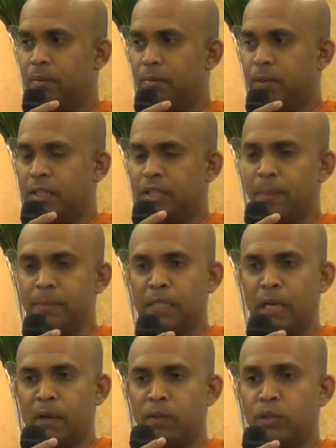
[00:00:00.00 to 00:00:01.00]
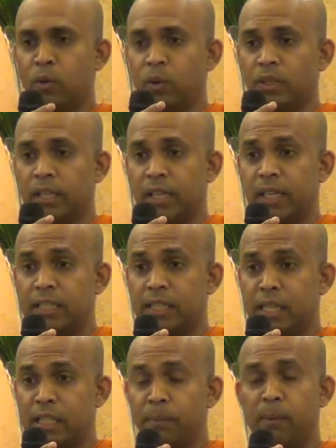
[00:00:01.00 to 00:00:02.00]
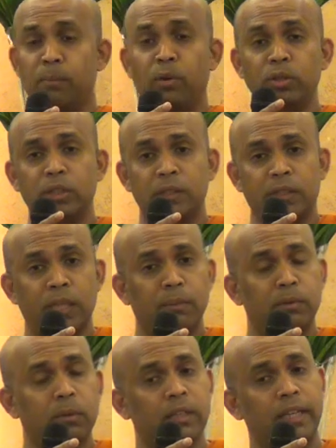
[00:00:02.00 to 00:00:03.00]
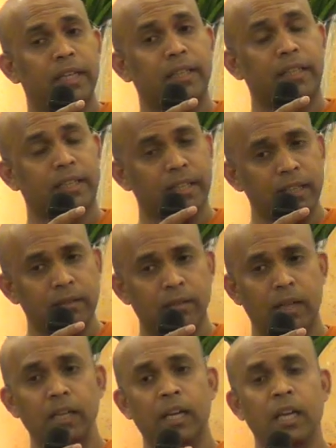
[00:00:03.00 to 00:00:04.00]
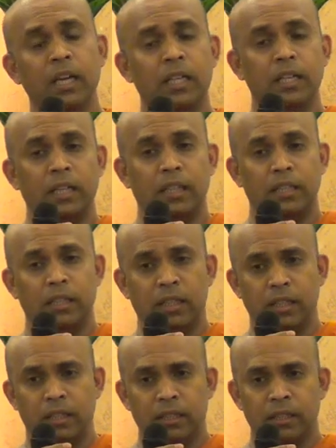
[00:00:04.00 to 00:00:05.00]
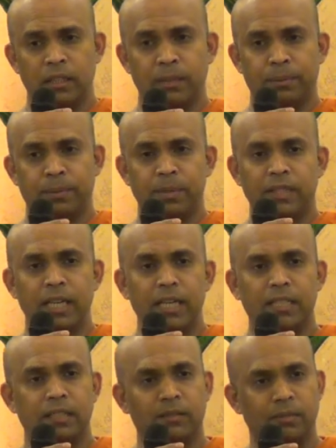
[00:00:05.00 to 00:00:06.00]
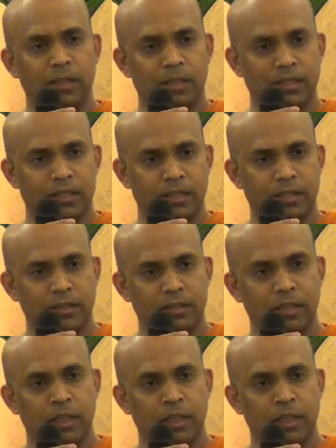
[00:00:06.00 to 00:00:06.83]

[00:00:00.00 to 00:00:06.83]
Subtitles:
but sometimes our social relationships, but most of the time not really real one, the projected ones.